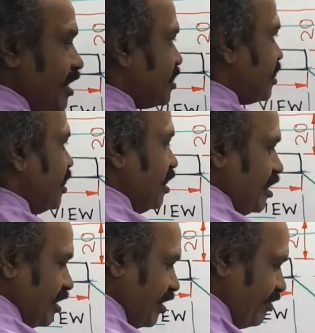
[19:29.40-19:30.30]
as
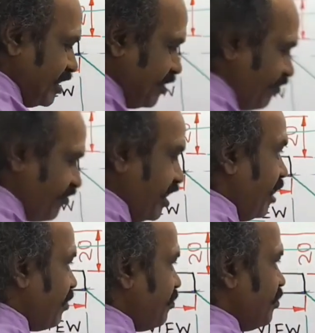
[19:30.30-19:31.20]
given as 50
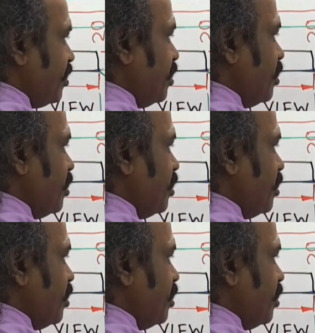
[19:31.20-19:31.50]
mm.